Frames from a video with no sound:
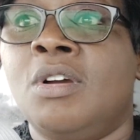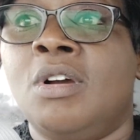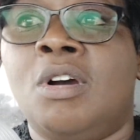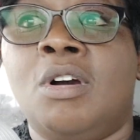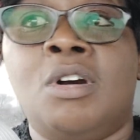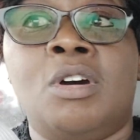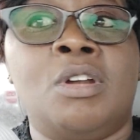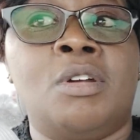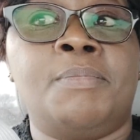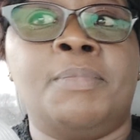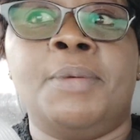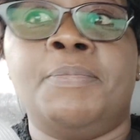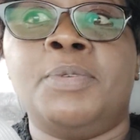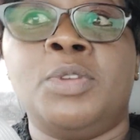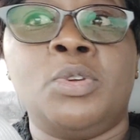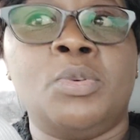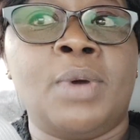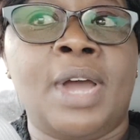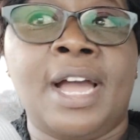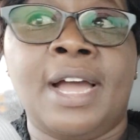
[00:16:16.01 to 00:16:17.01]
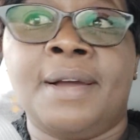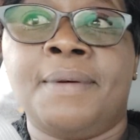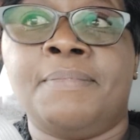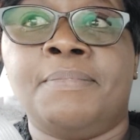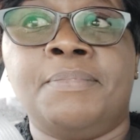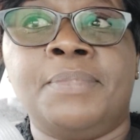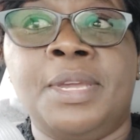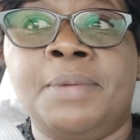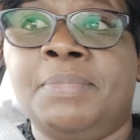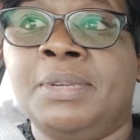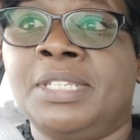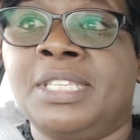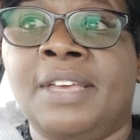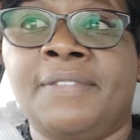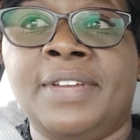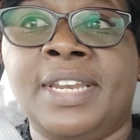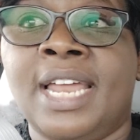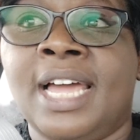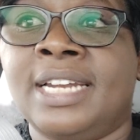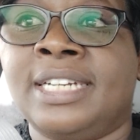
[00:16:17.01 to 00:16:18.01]
or maybe you are maybe
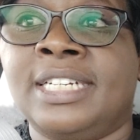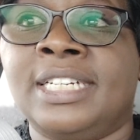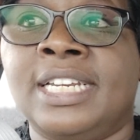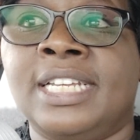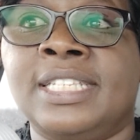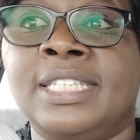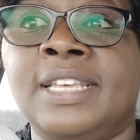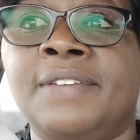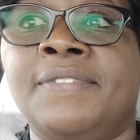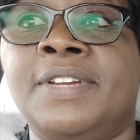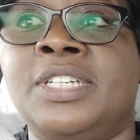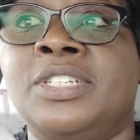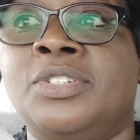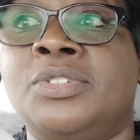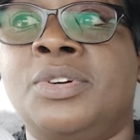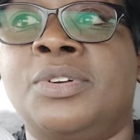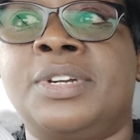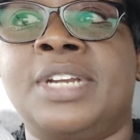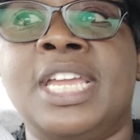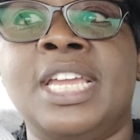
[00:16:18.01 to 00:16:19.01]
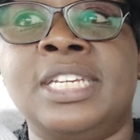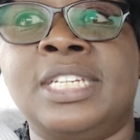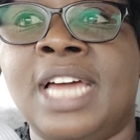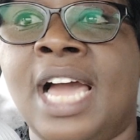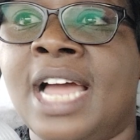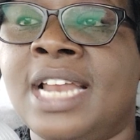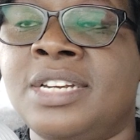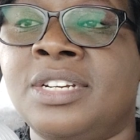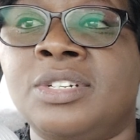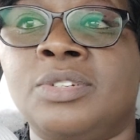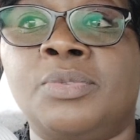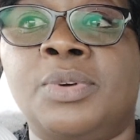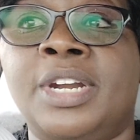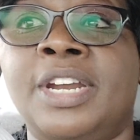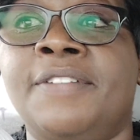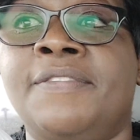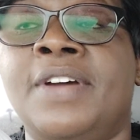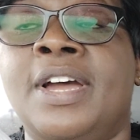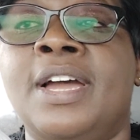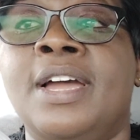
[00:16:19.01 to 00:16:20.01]
770 or 800
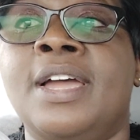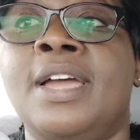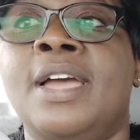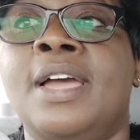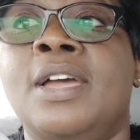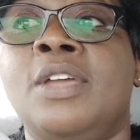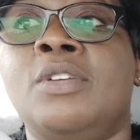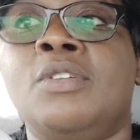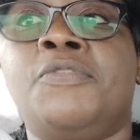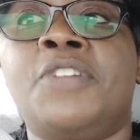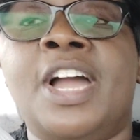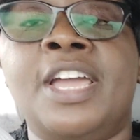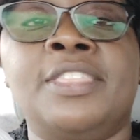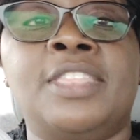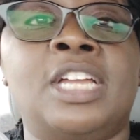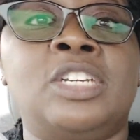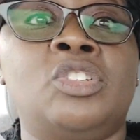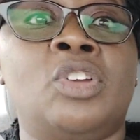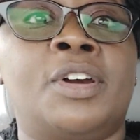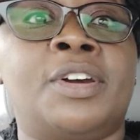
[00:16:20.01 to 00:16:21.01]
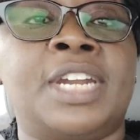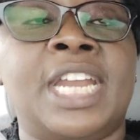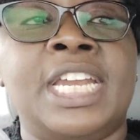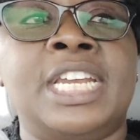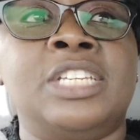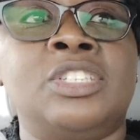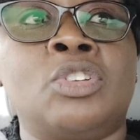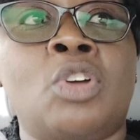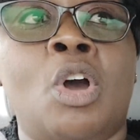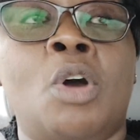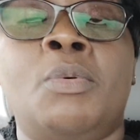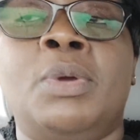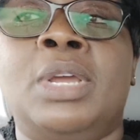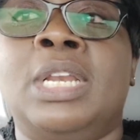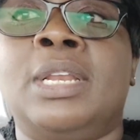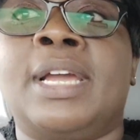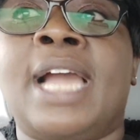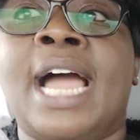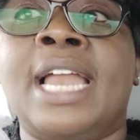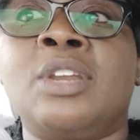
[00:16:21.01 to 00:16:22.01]
whatever you find that your credit score
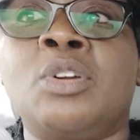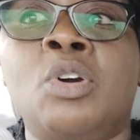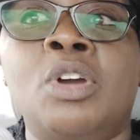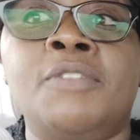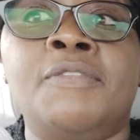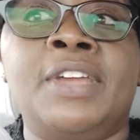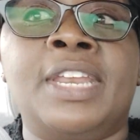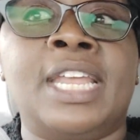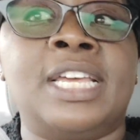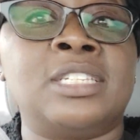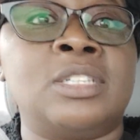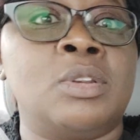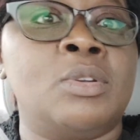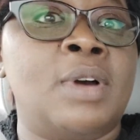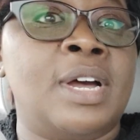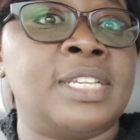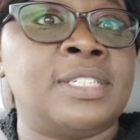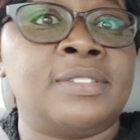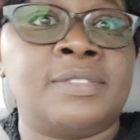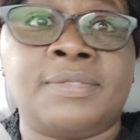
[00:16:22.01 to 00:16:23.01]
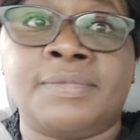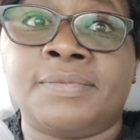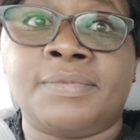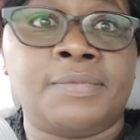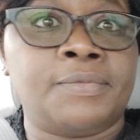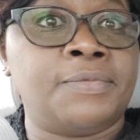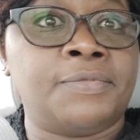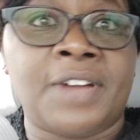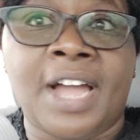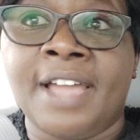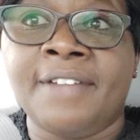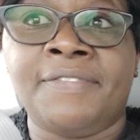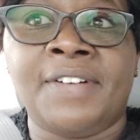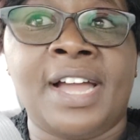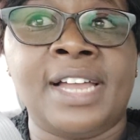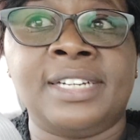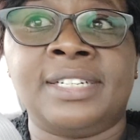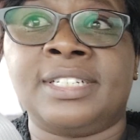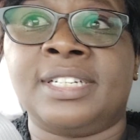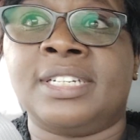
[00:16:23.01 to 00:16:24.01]
will, can go even as low as
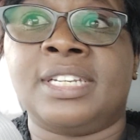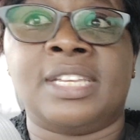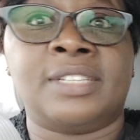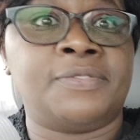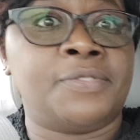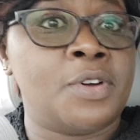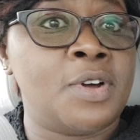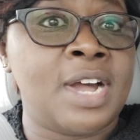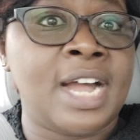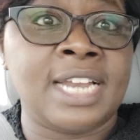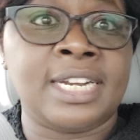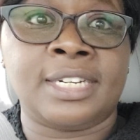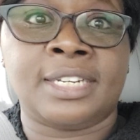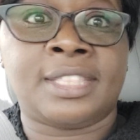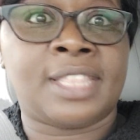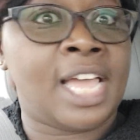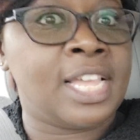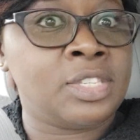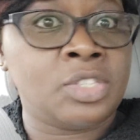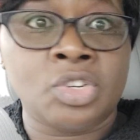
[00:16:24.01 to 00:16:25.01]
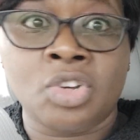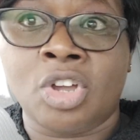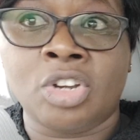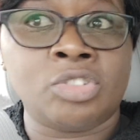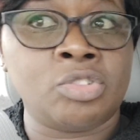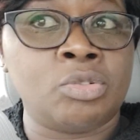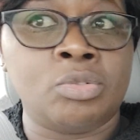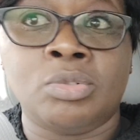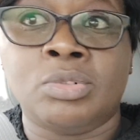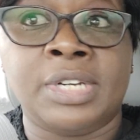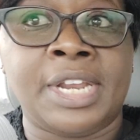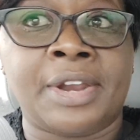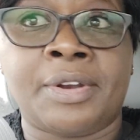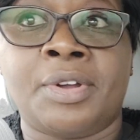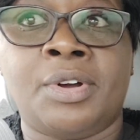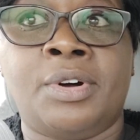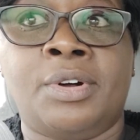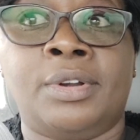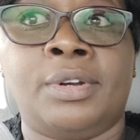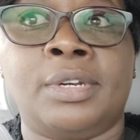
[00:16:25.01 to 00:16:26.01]
500 as 400 that's not good at
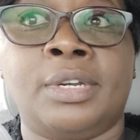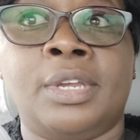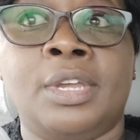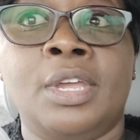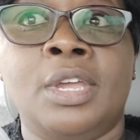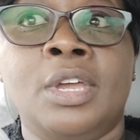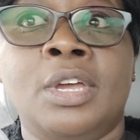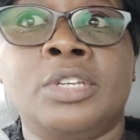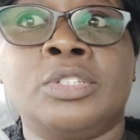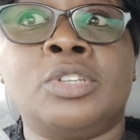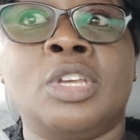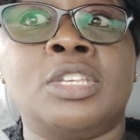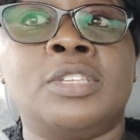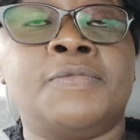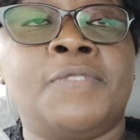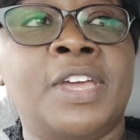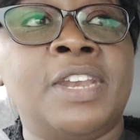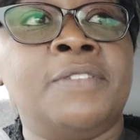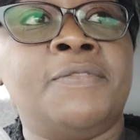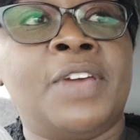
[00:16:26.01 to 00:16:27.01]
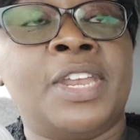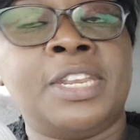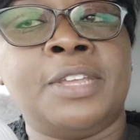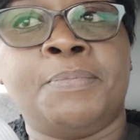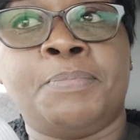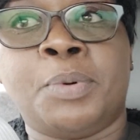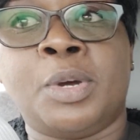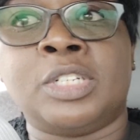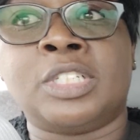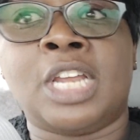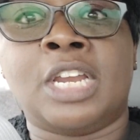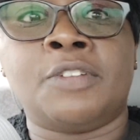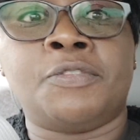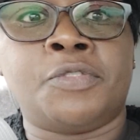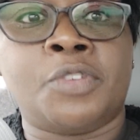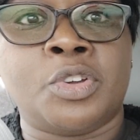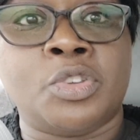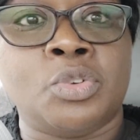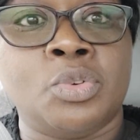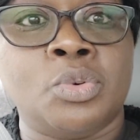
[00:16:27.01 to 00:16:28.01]
all so it's very, very important
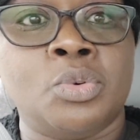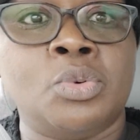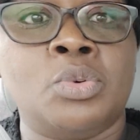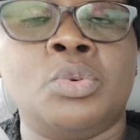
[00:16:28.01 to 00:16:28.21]
for you,